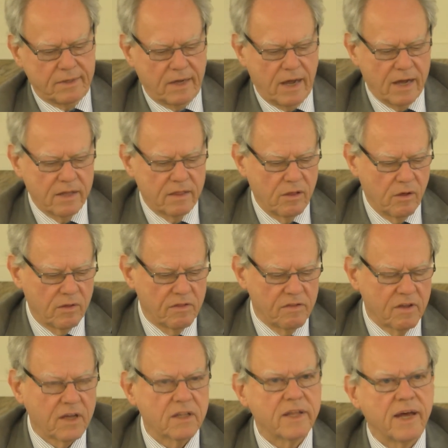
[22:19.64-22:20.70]
I don't
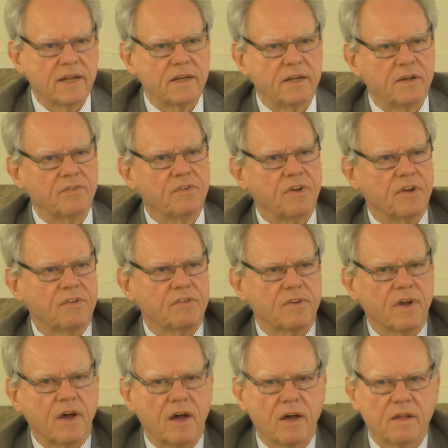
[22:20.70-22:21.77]
think that this is
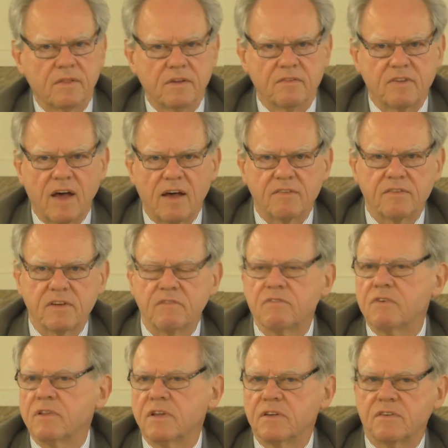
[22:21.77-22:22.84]

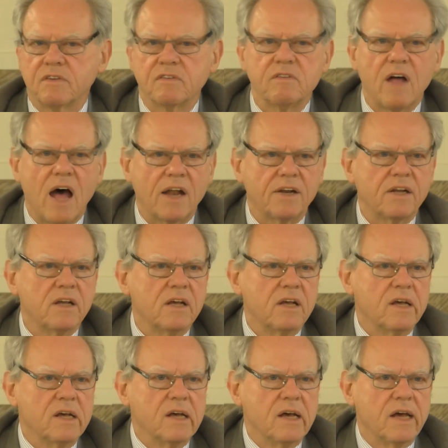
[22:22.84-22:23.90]
decisive. This is not
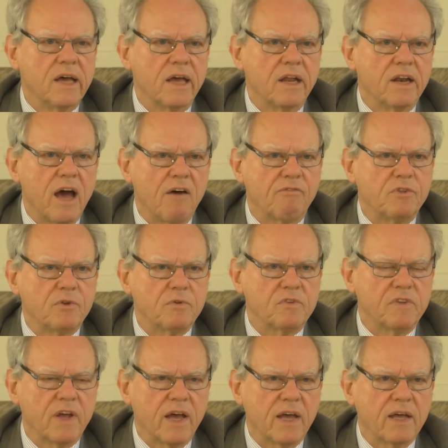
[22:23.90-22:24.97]
enough to
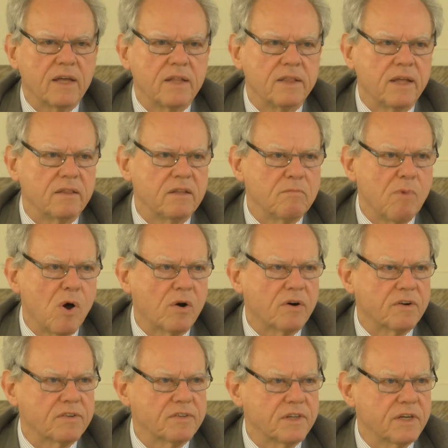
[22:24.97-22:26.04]
say that
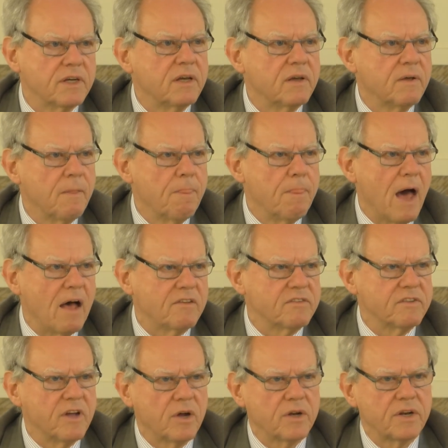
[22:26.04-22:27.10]
democracy does
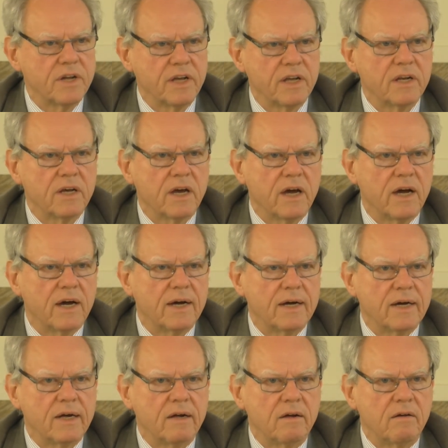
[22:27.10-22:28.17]
not need
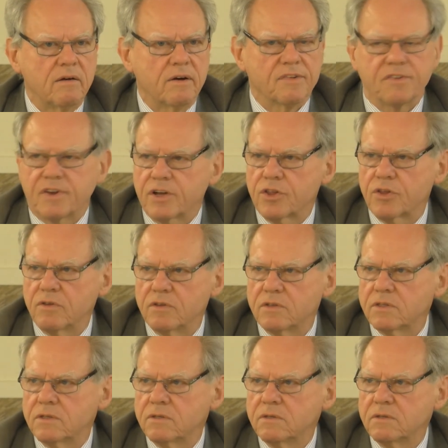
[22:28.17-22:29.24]

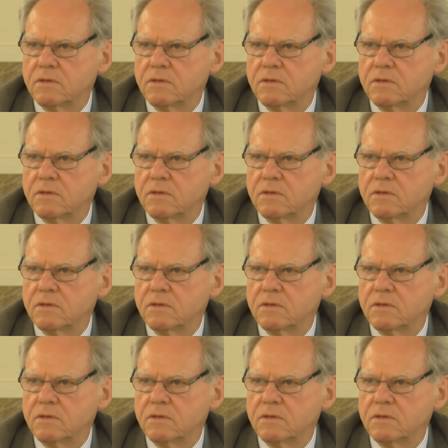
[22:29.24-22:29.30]
restrictions.